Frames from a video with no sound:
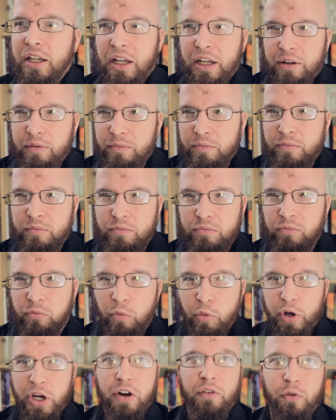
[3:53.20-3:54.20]
it
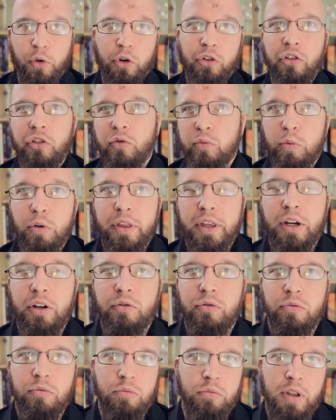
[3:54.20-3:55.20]
reinforces what
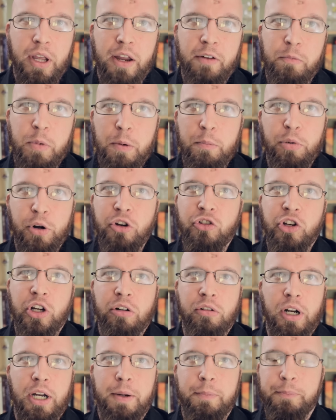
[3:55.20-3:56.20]
they've been
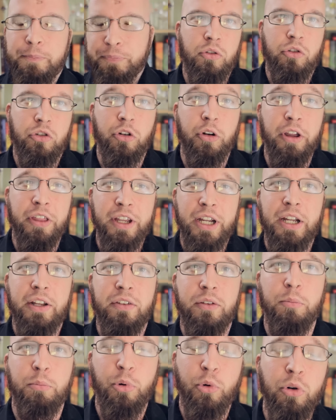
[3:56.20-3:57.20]
preaching, right? So I think
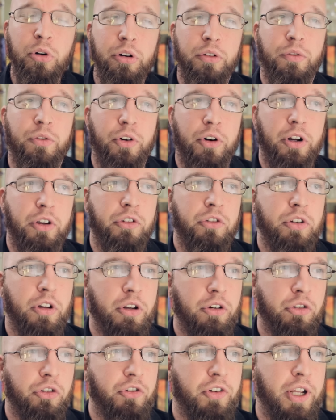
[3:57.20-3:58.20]
it's important for us to
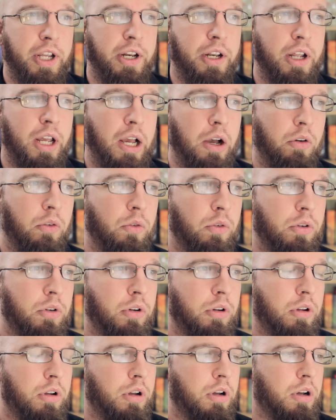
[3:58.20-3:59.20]
understand how,
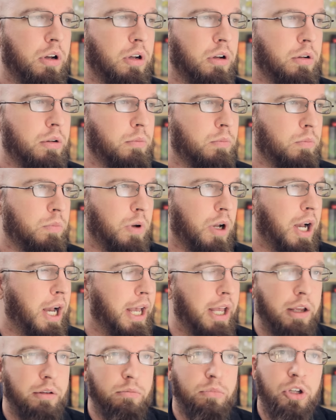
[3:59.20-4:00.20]

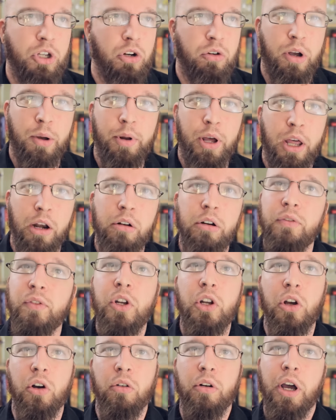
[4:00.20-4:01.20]
I don't
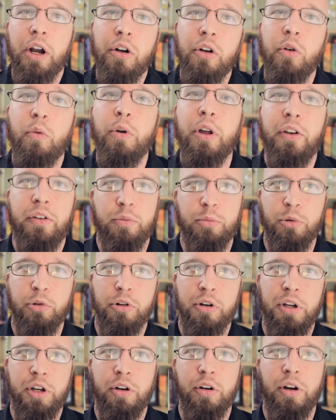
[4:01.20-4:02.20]
even know. I don't know what is
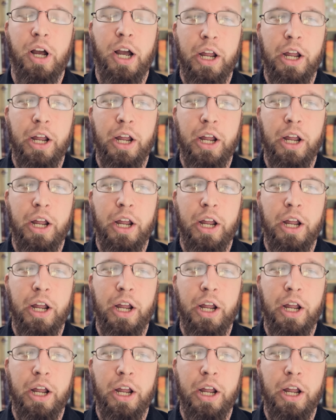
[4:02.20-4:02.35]
important here.